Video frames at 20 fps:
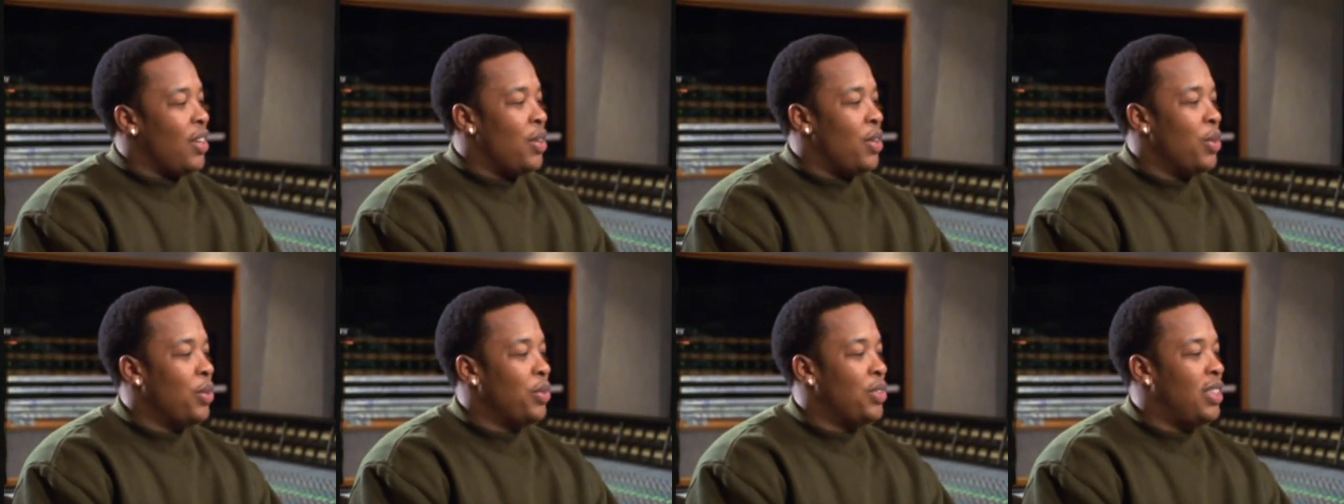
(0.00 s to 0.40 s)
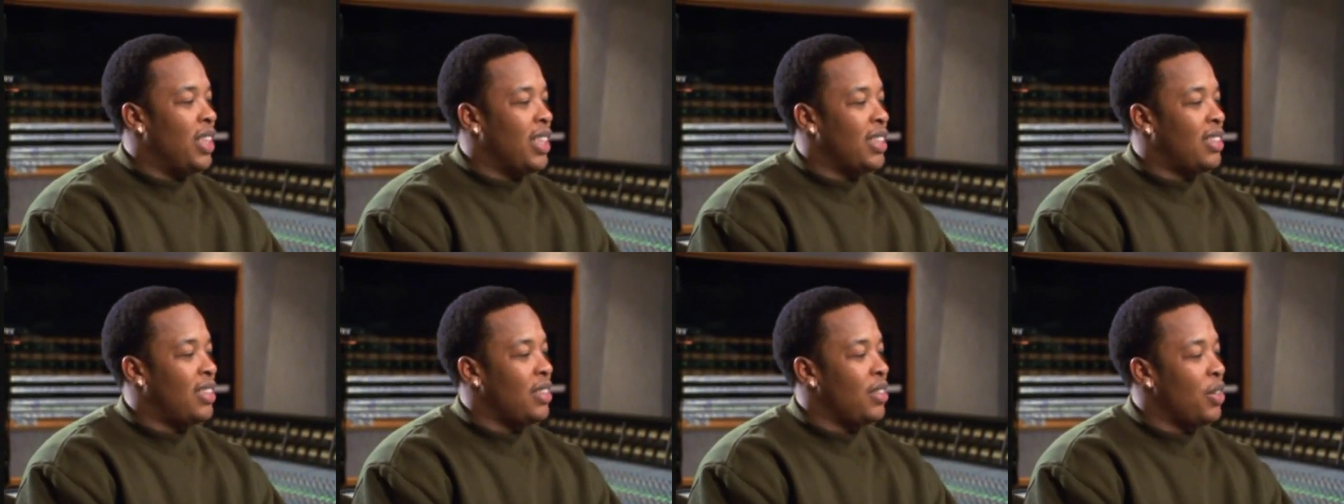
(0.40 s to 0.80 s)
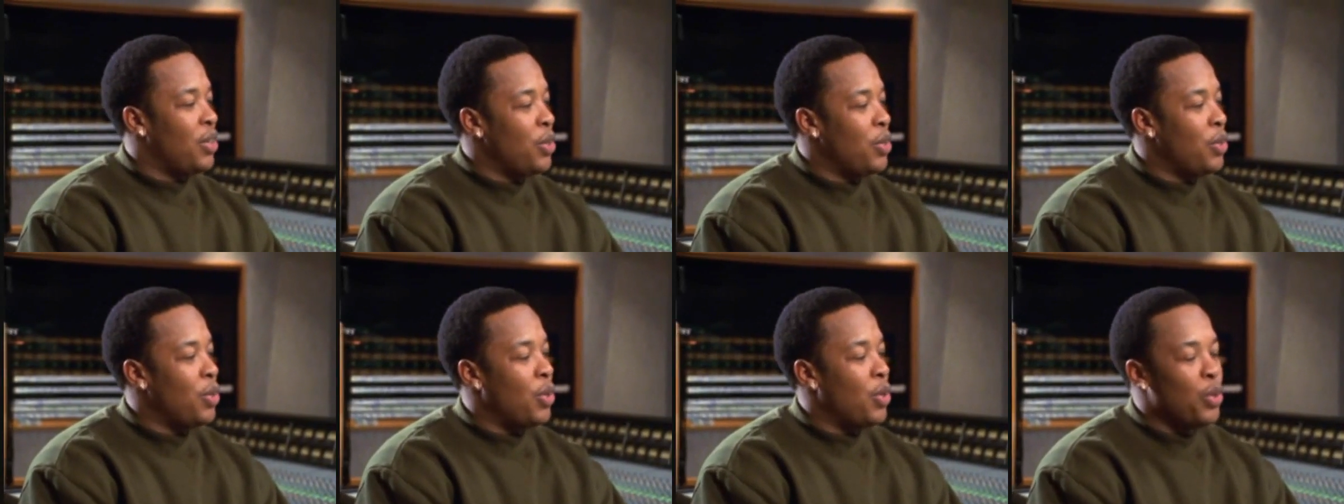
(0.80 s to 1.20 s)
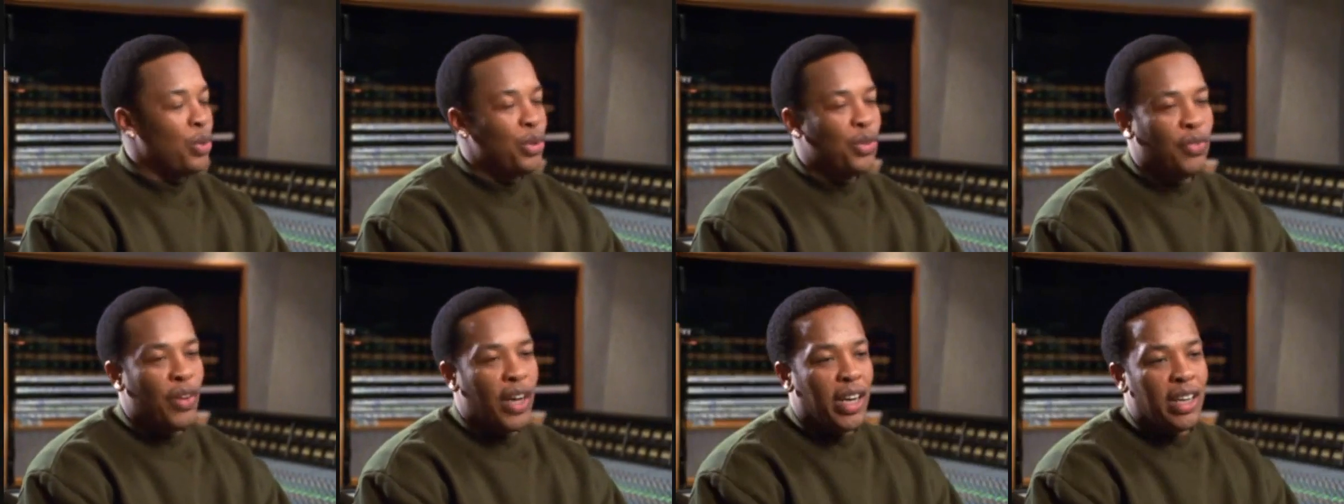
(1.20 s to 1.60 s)
who's dissing who?
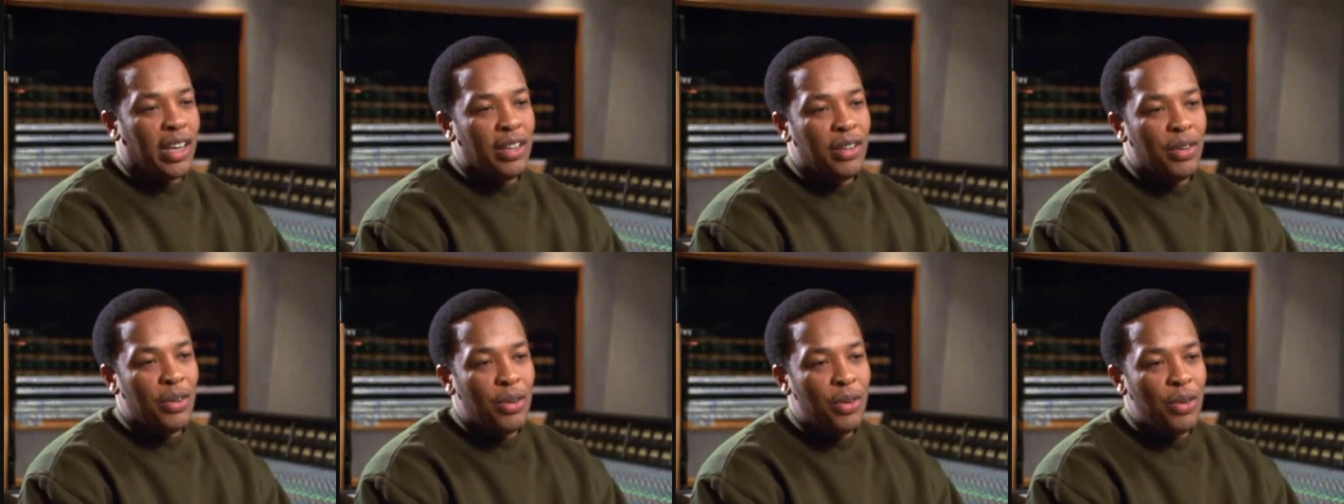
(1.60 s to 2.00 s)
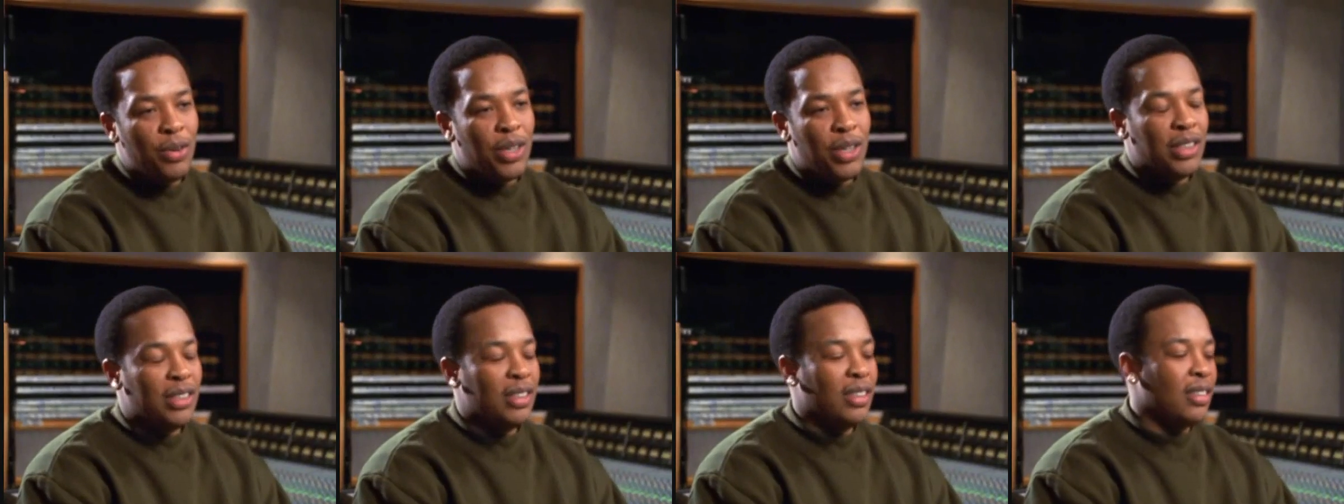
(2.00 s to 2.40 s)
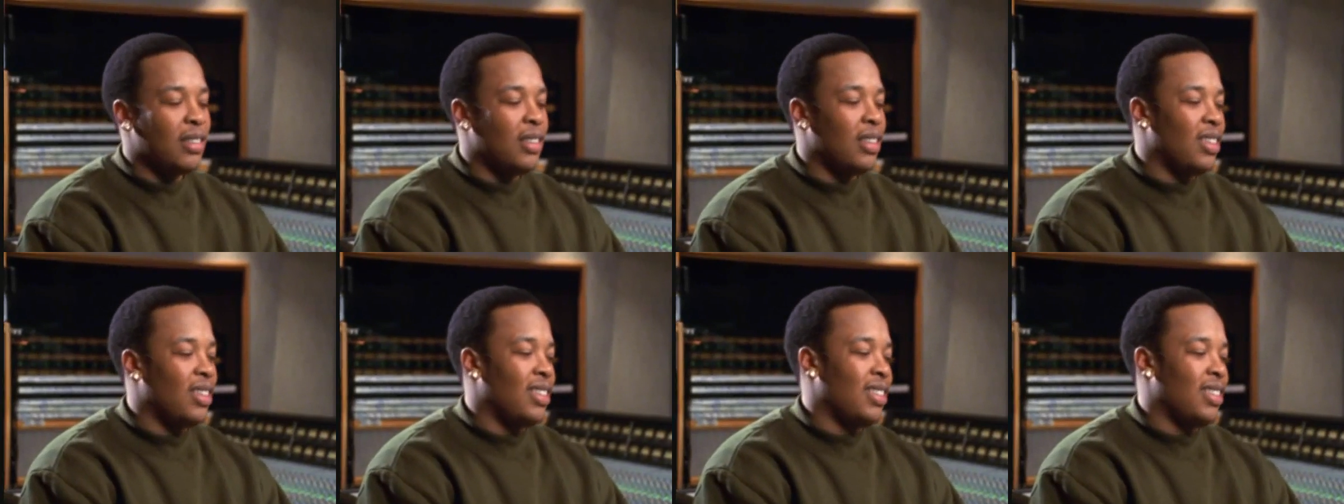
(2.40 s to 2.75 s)
Who's fucking who? And,